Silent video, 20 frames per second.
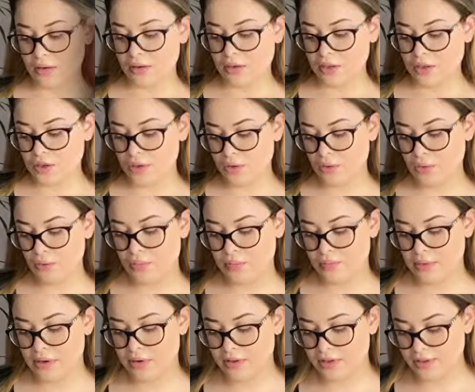So
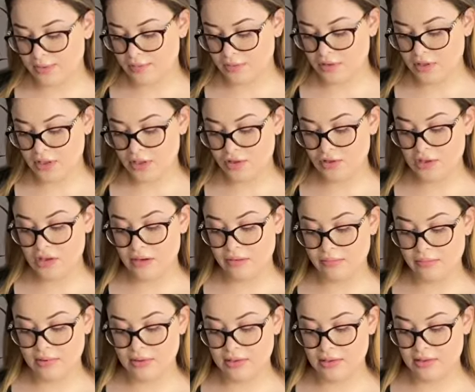my raspberry
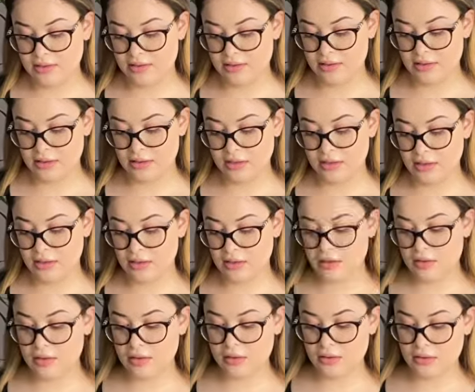jam is
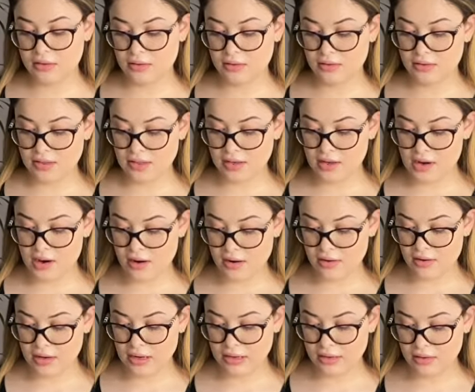thicker
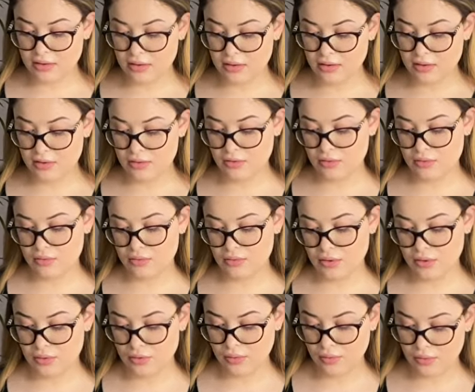and it's
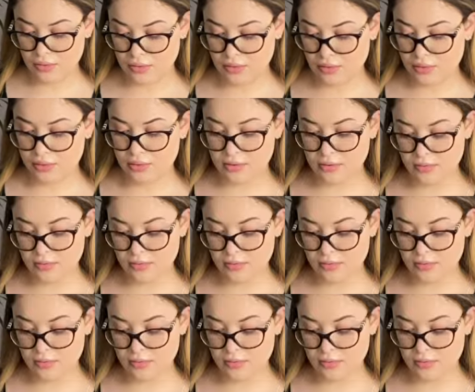reduced